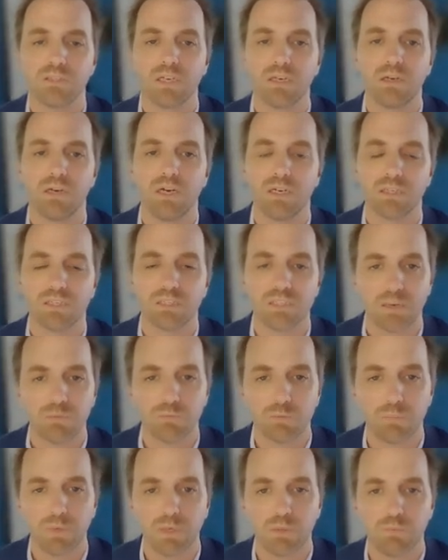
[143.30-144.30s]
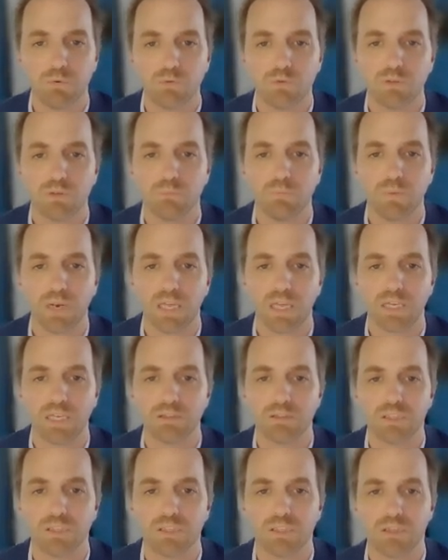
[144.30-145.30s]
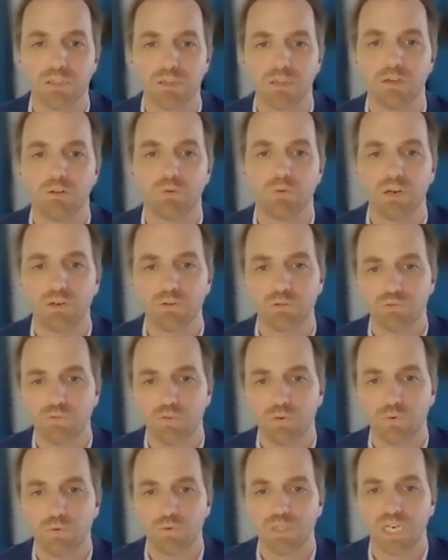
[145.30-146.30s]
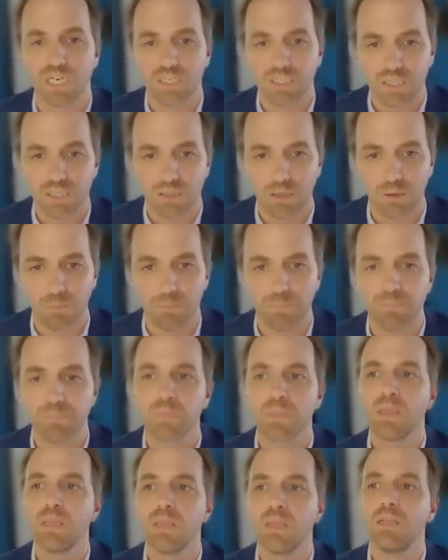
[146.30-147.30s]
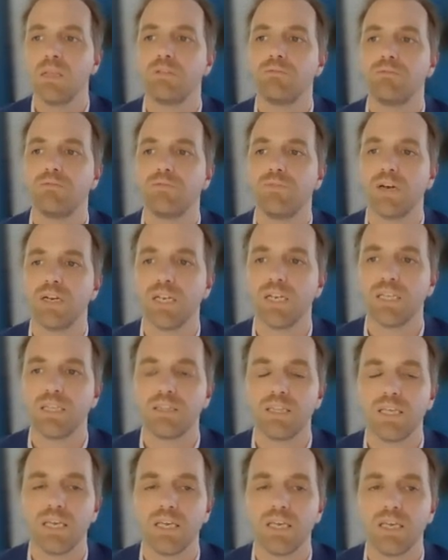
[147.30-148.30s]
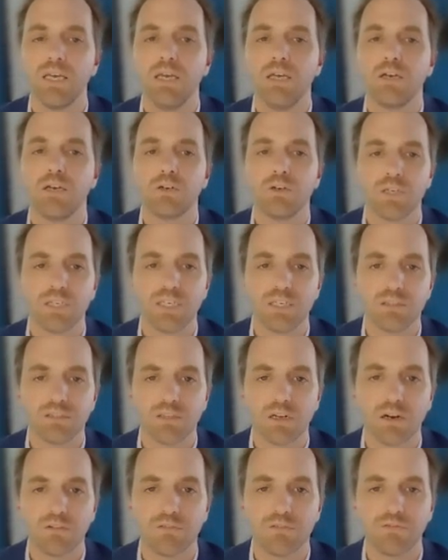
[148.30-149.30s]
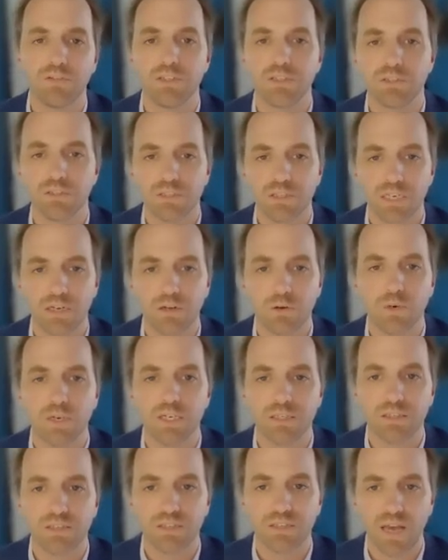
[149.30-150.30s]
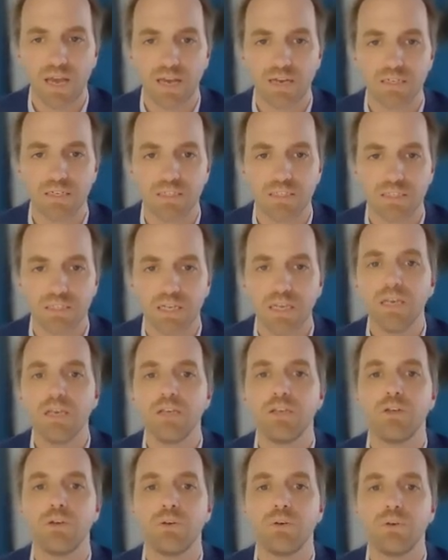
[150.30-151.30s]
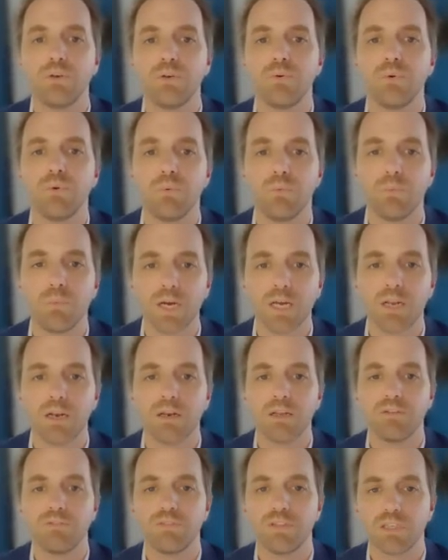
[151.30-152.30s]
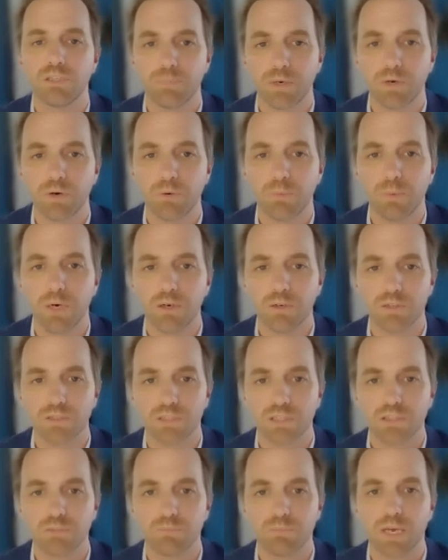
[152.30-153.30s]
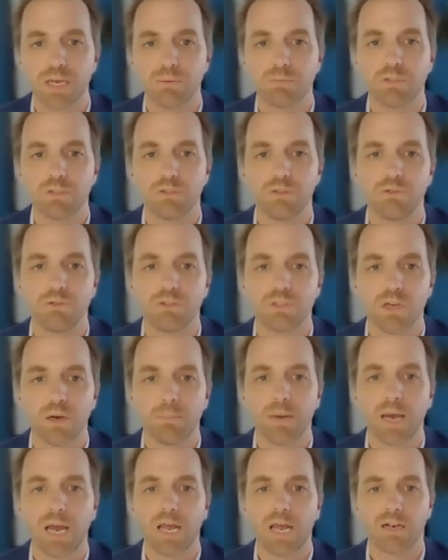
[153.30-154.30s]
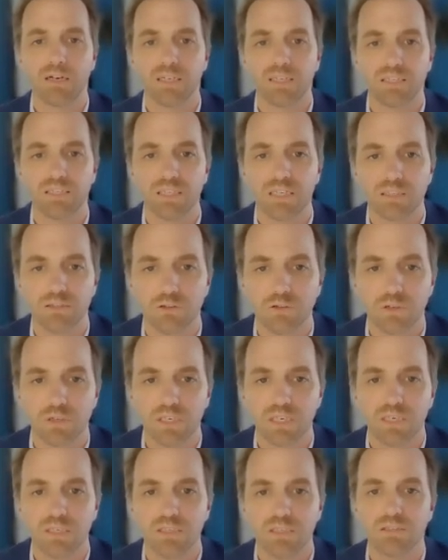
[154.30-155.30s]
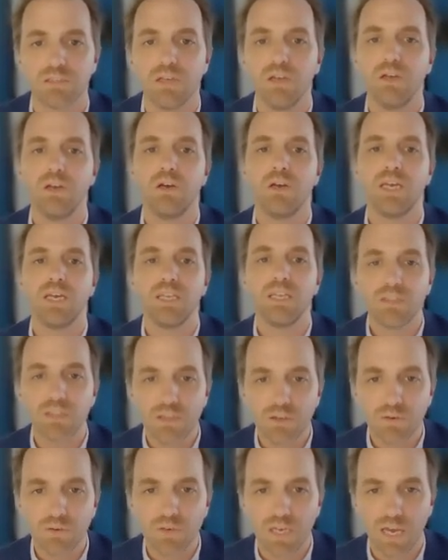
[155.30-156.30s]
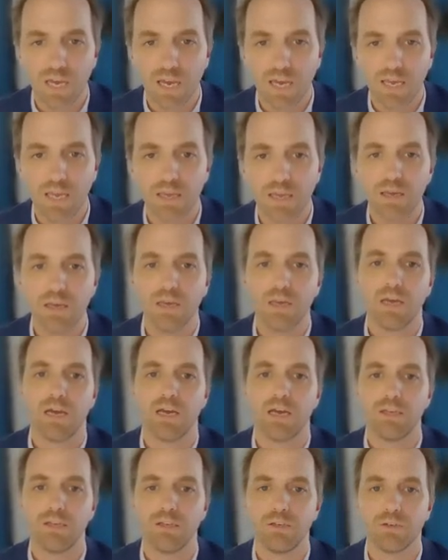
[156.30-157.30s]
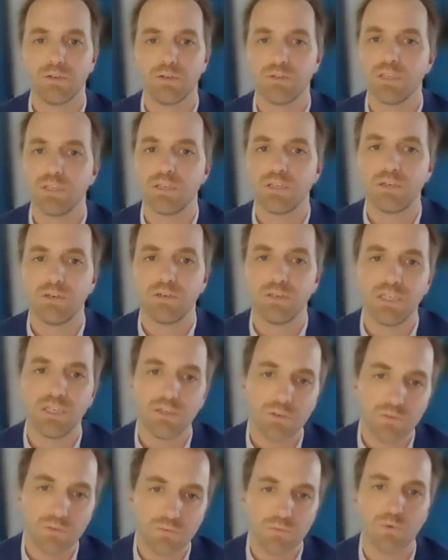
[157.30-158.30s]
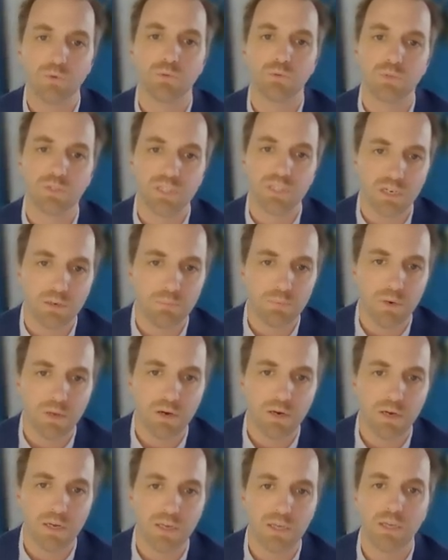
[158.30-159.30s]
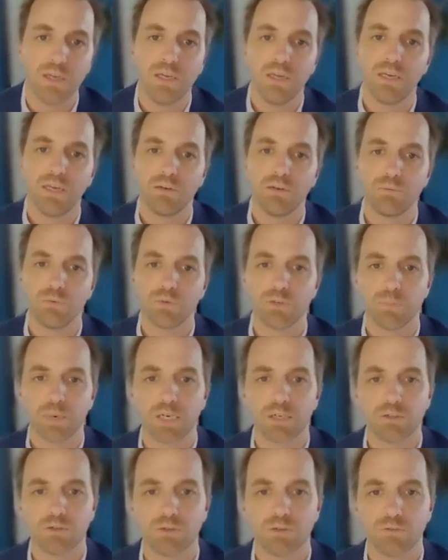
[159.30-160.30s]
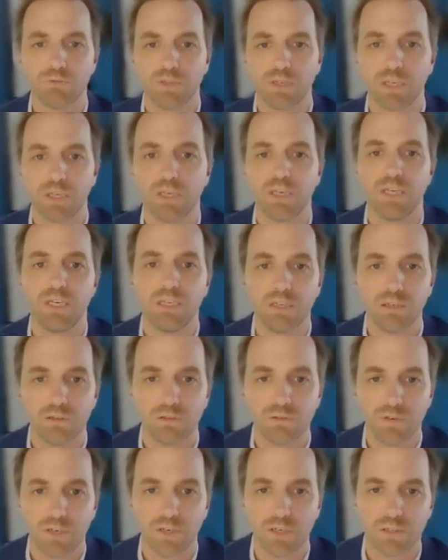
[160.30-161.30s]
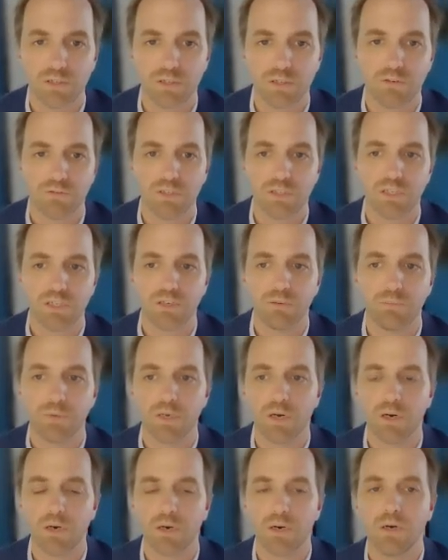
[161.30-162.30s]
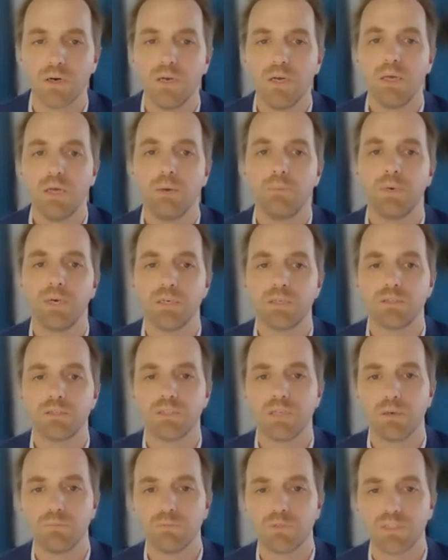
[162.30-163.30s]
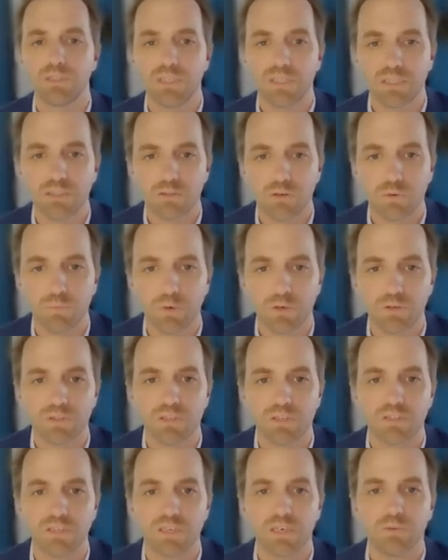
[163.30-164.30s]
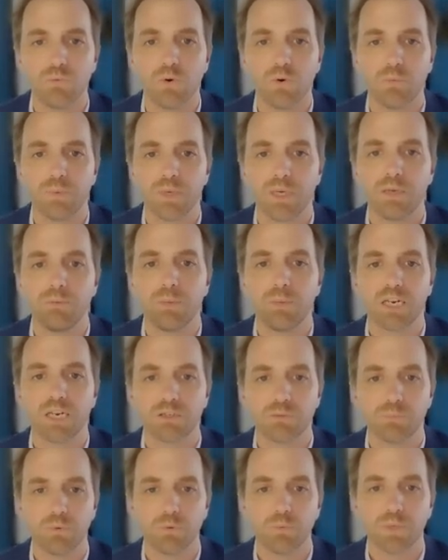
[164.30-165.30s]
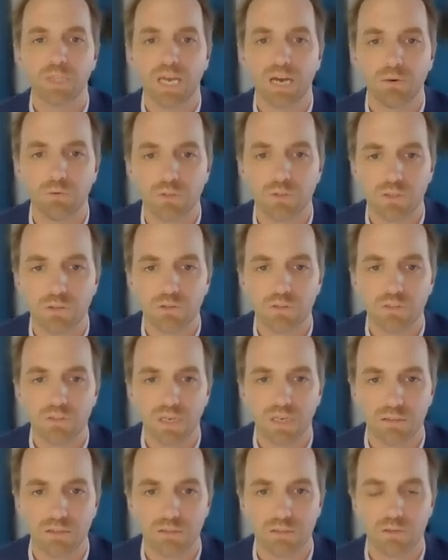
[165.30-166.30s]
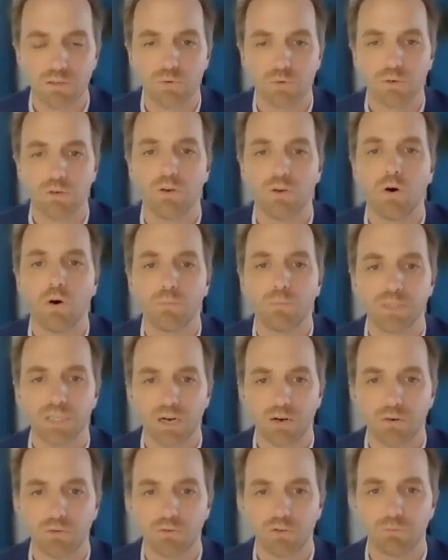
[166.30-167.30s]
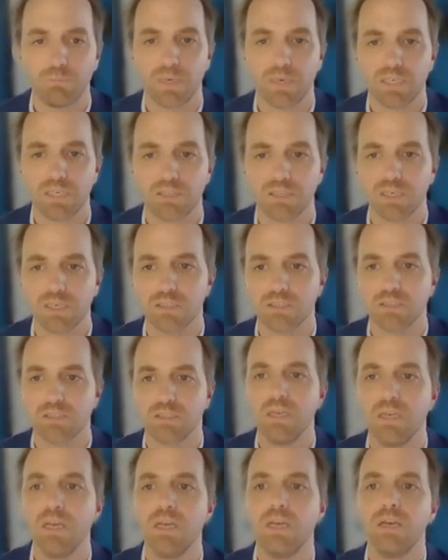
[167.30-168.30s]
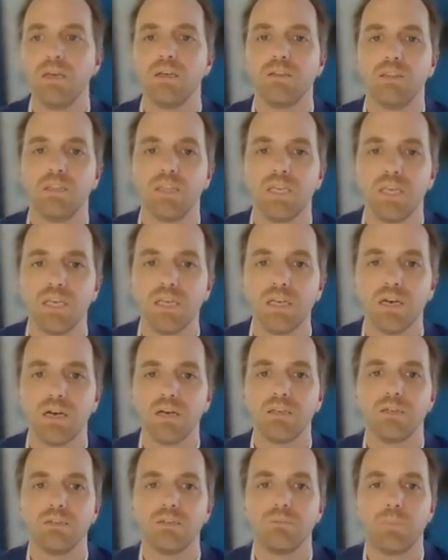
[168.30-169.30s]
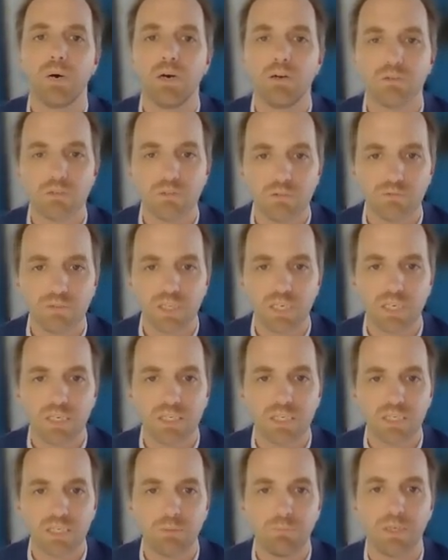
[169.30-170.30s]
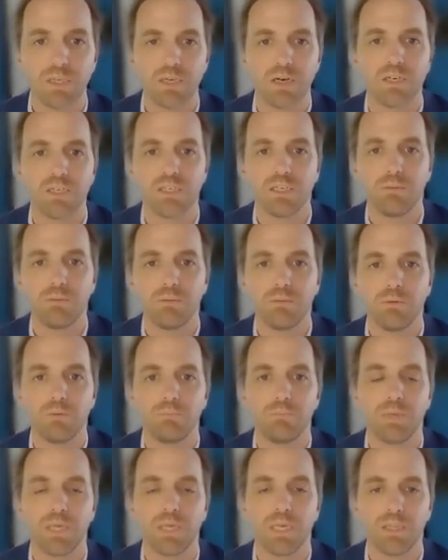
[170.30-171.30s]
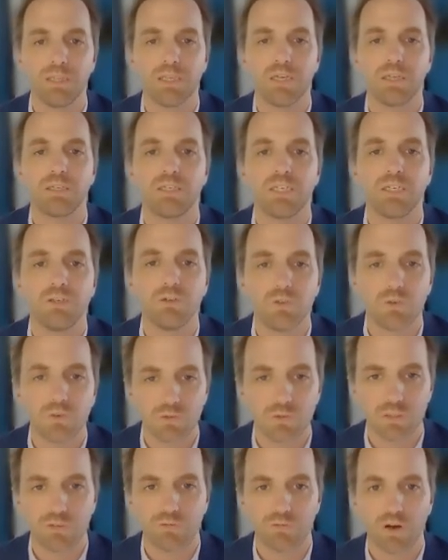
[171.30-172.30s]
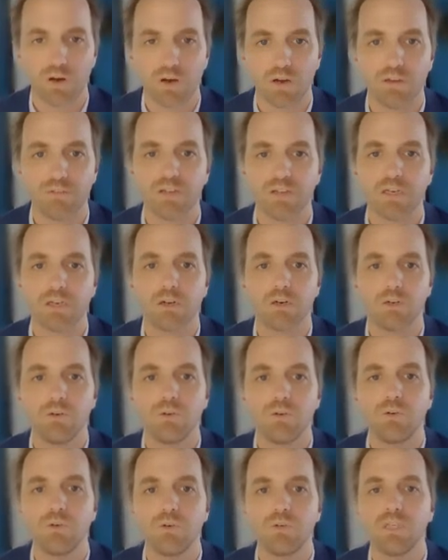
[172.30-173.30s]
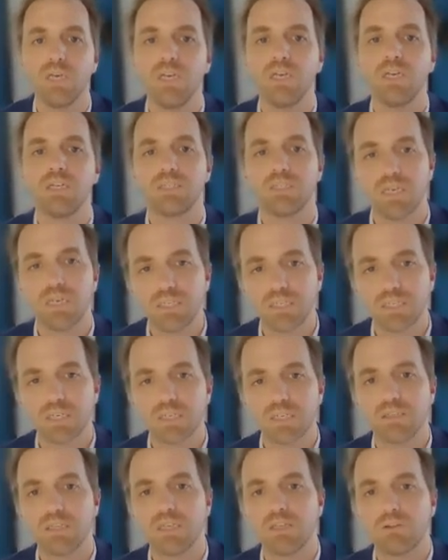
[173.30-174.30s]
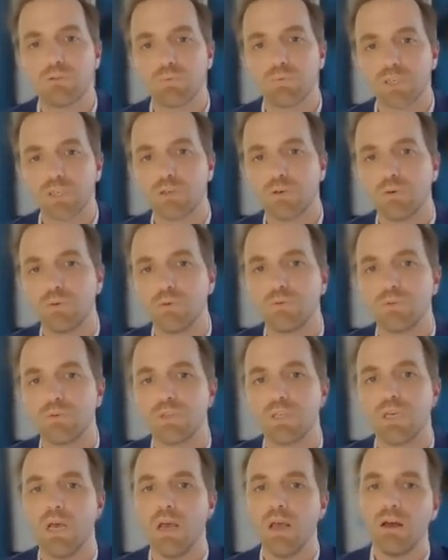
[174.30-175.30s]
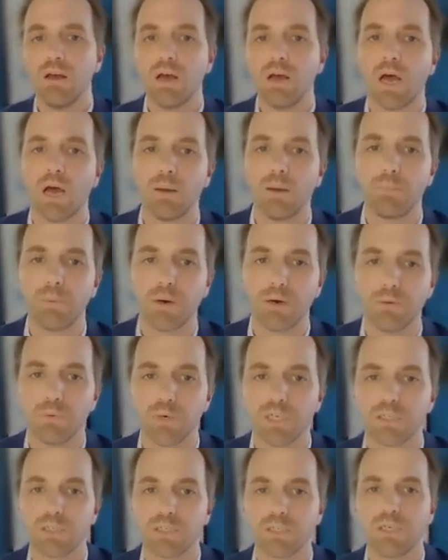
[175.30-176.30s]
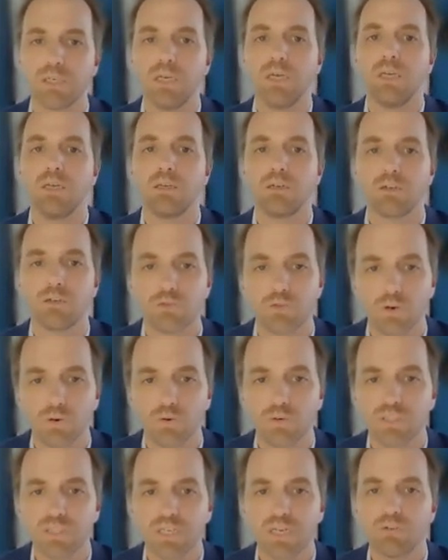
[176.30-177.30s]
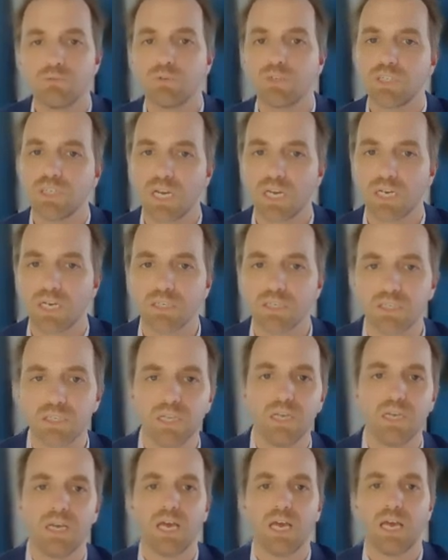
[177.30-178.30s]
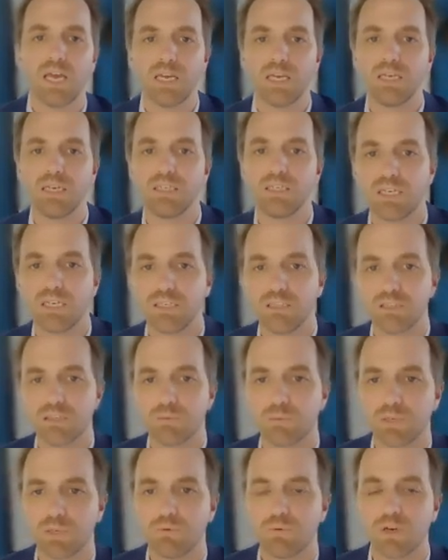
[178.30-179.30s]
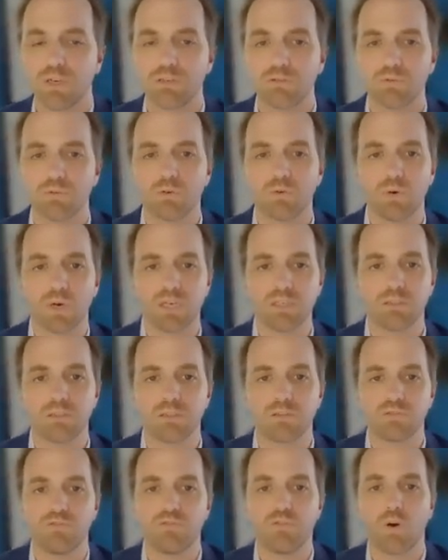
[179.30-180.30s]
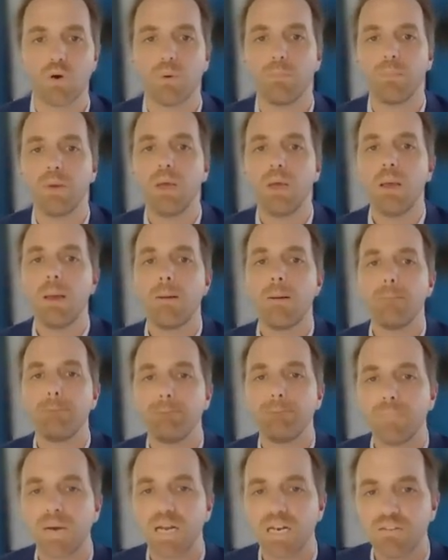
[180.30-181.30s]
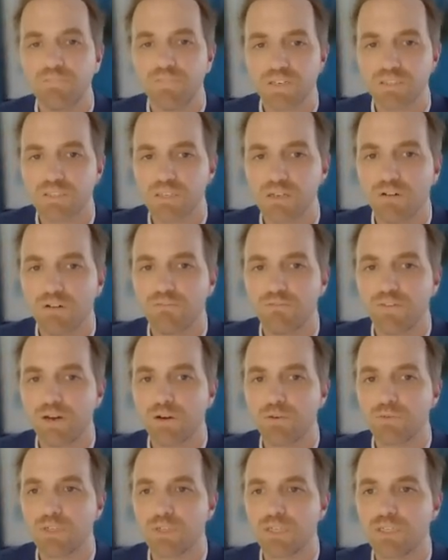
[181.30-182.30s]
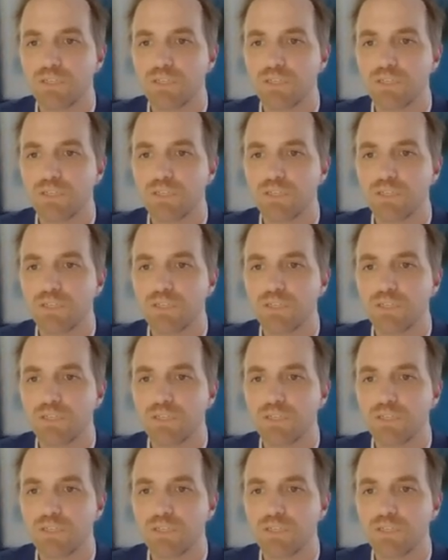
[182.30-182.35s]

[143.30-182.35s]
accept people's complaints and the grounds for rejecting them. Finally, the cookie stuff is still intact. You will, if this bill passes, be able to do some analytics cookies in the UK. The EU rules will still apply in respect of the EU's version of the GDPR, but some statistical processing will be manageable without consent, so on an opt-out basis. The parts of the DPDIB that did not survive include changing the threshold by which controllers can reject a data subject rights requests from manifestly unfounded